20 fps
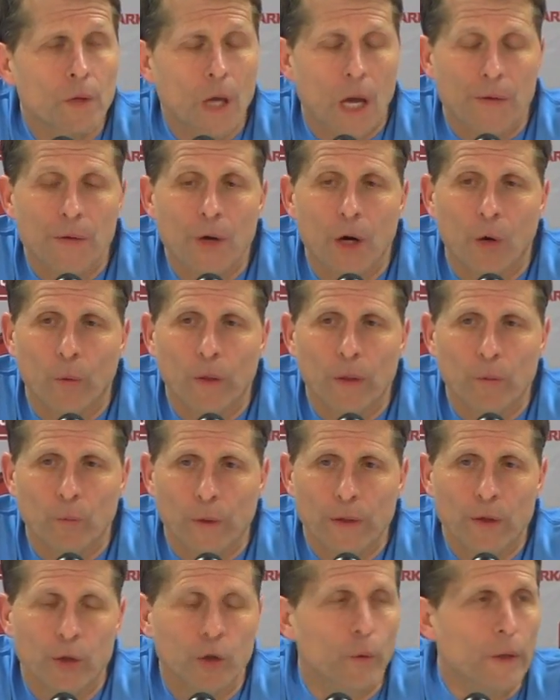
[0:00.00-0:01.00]
Yeah, no, we
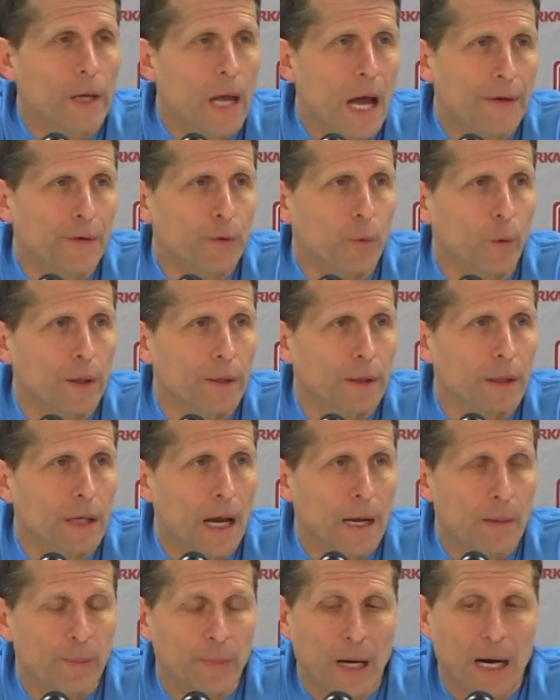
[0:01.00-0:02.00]
knew we had to win
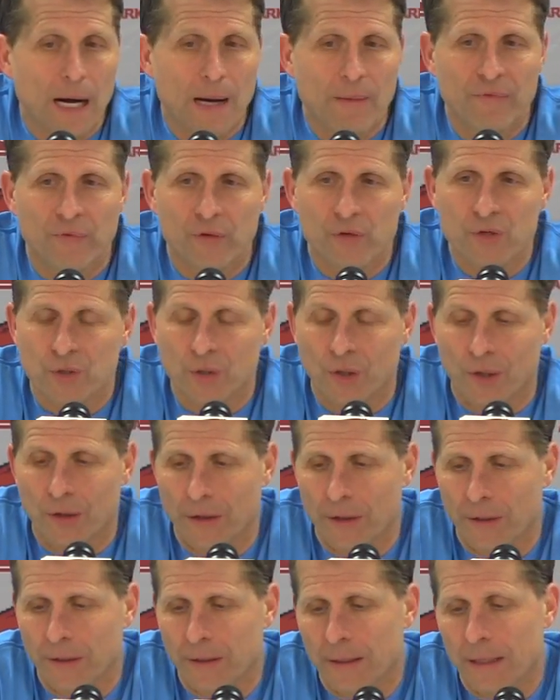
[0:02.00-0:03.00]
tonight, Bob, for sure,
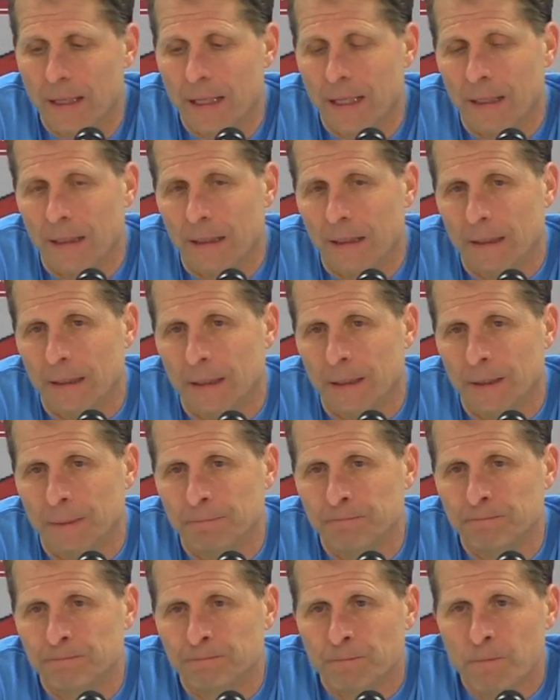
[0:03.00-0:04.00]
and
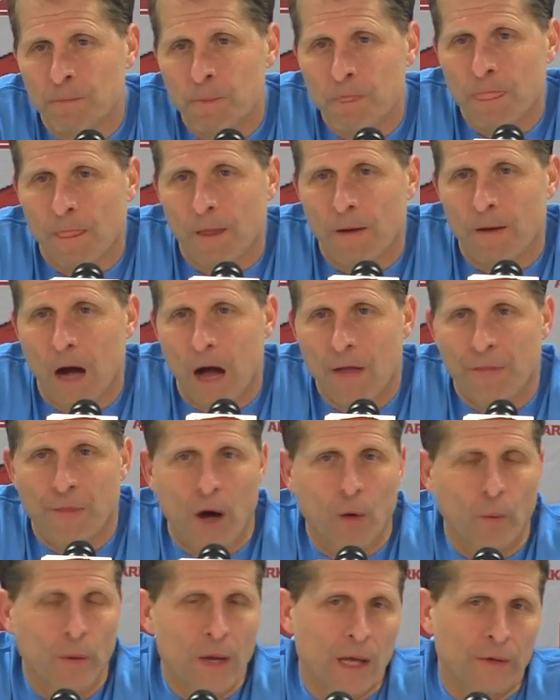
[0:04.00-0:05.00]
I
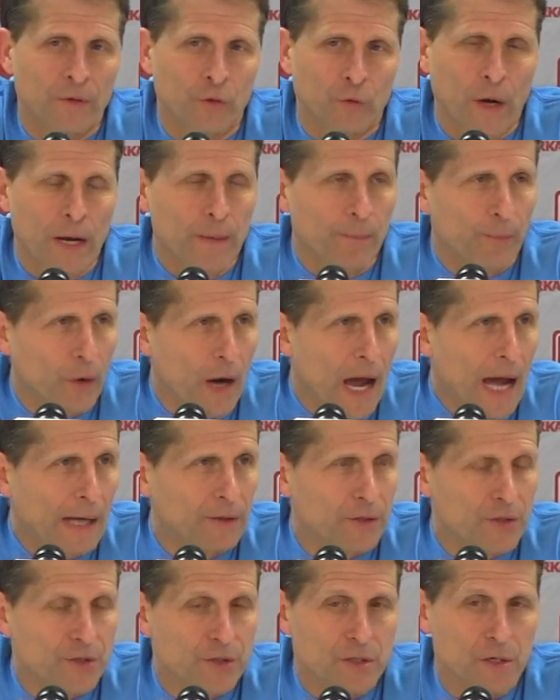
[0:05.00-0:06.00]
thought we had great
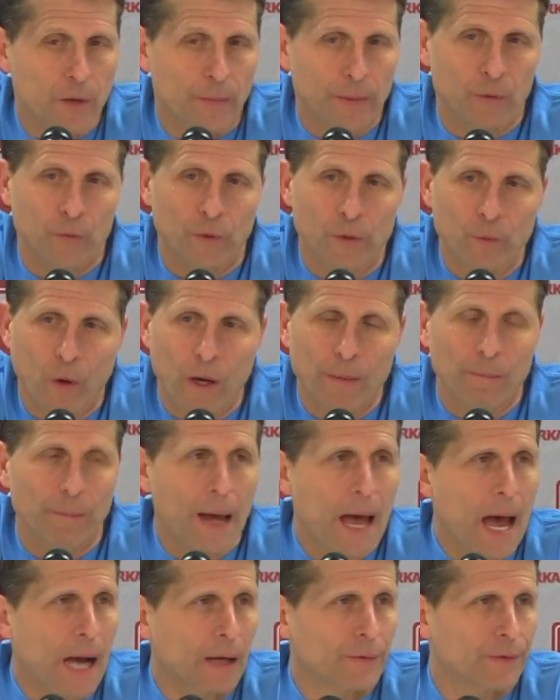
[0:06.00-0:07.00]
practices. I mean, we went
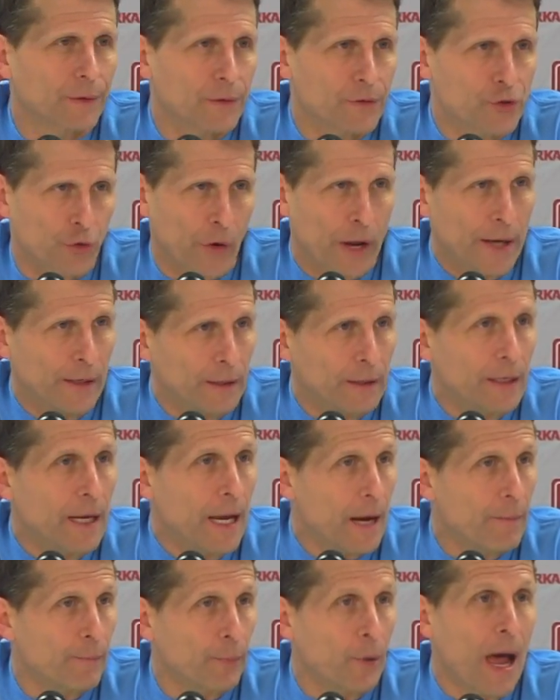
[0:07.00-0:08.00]
back to training
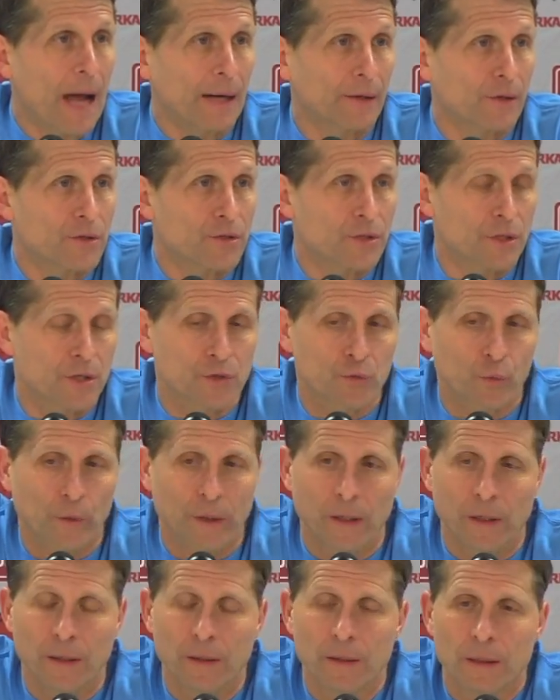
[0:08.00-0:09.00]
camp practices.
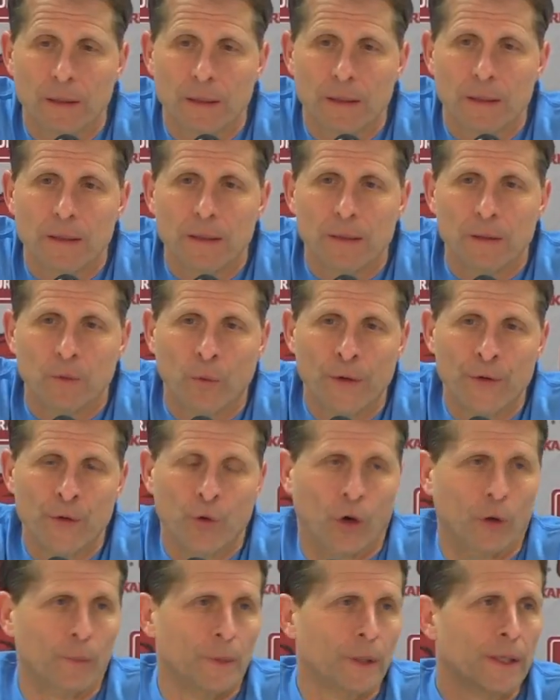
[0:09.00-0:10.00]
We
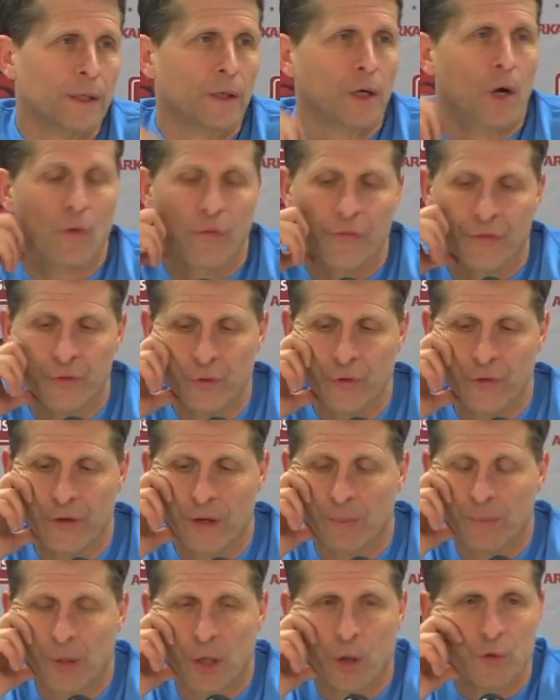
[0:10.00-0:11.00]
normally go through the
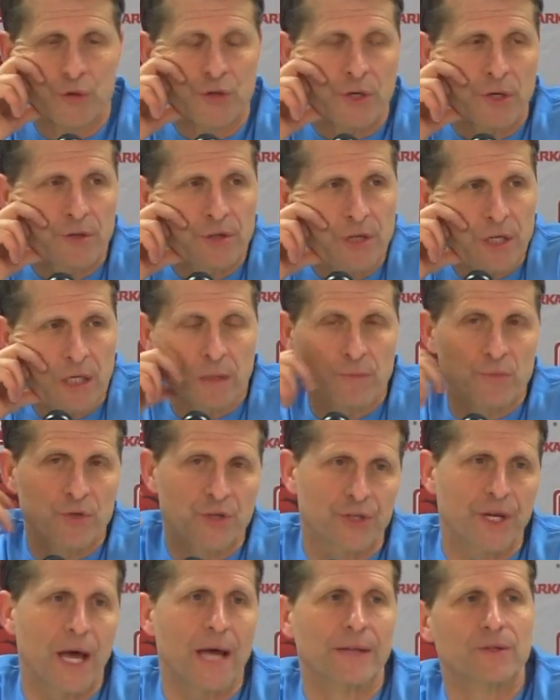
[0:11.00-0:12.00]
opposing team
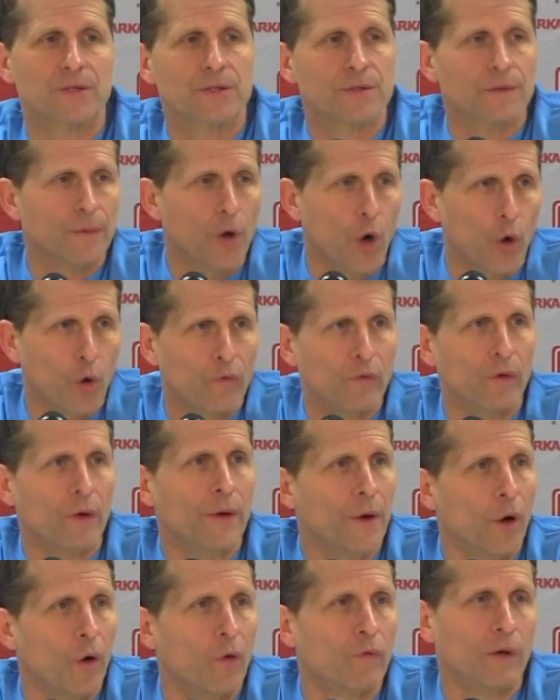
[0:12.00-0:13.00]
sets over
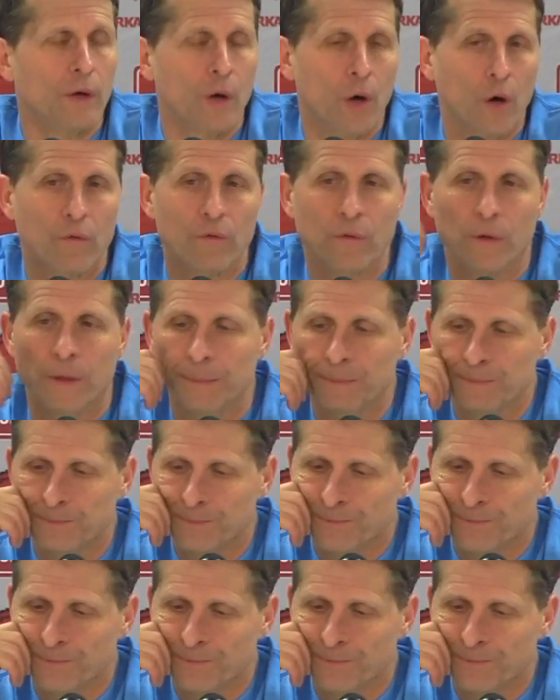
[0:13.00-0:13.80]
and over and over.